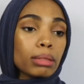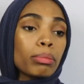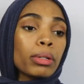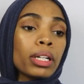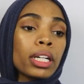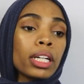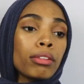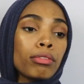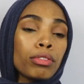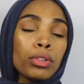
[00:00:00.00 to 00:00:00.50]

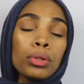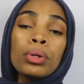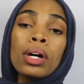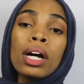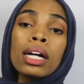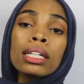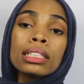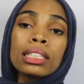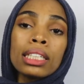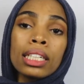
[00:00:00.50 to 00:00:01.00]
but if you
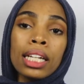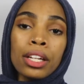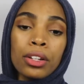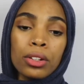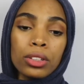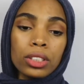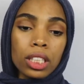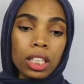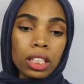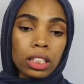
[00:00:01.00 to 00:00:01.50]
guys see it at
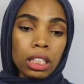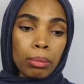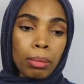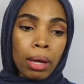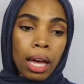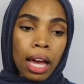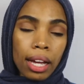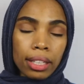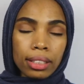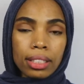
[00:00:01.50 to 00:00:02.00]
your TJ
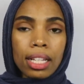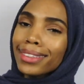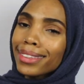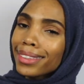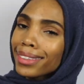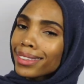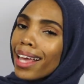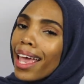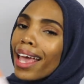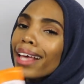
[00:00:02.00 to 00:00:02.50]
Maxx,
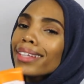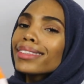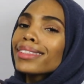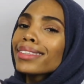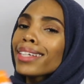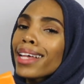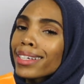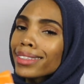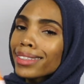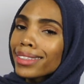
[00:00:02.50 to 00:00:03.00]
it's
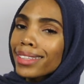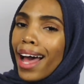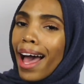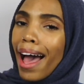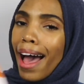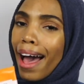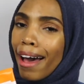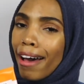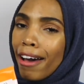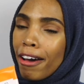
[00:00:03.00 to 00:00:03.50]
nice to
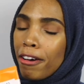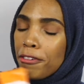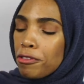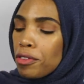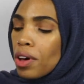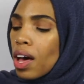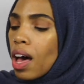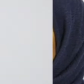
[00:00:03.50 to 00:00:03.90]
have.